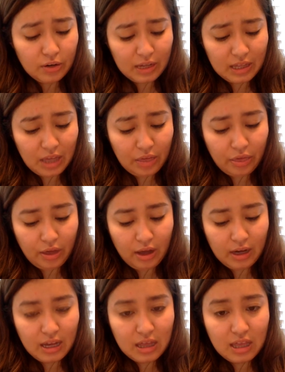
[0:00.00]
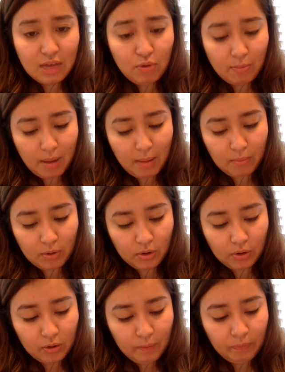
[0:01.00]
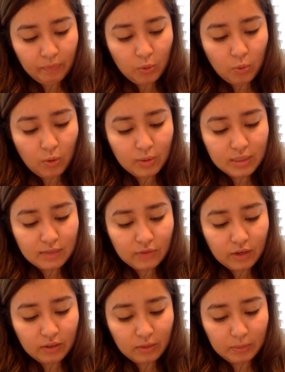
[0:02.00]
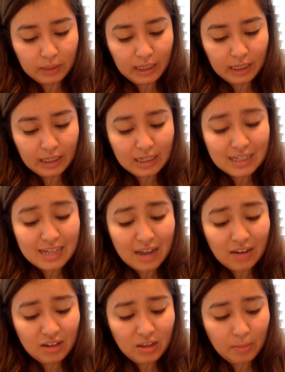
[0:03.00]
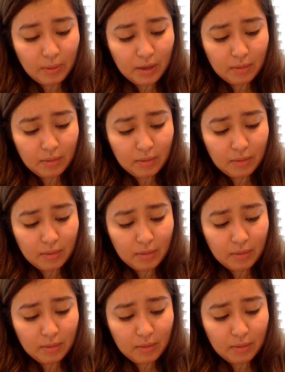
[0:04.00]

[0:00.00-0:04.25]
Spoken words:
He shuddered at that thought and then remembered what was in front of the plane,